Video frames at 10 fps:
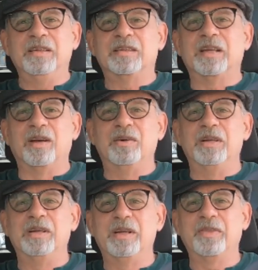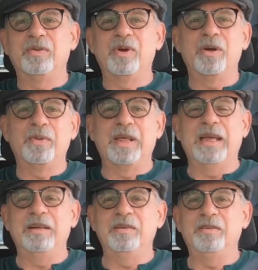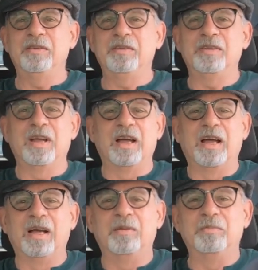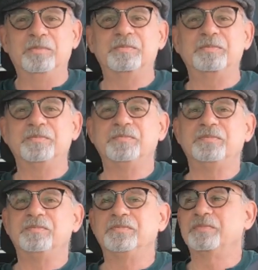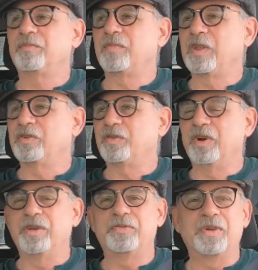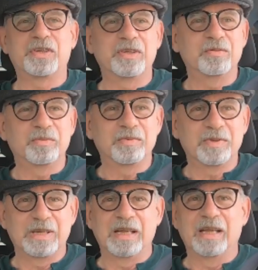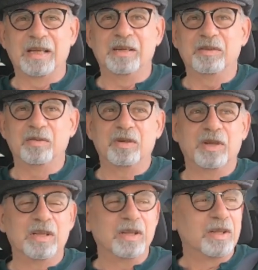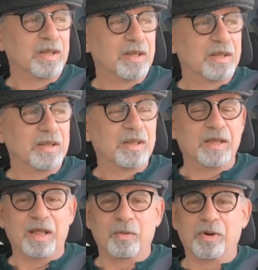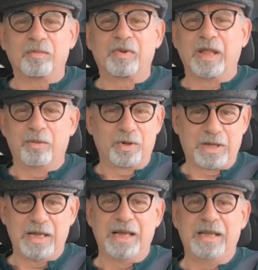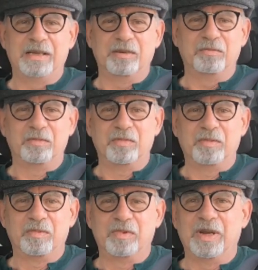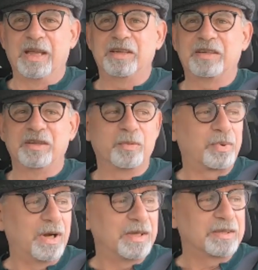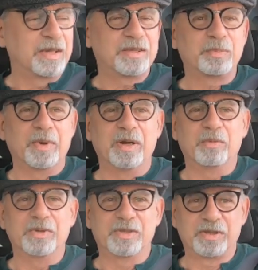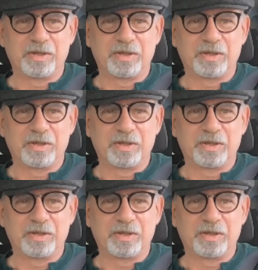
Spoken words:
So nothing wrong with that. It was very efficient, and They were kind and nice in the process, but it was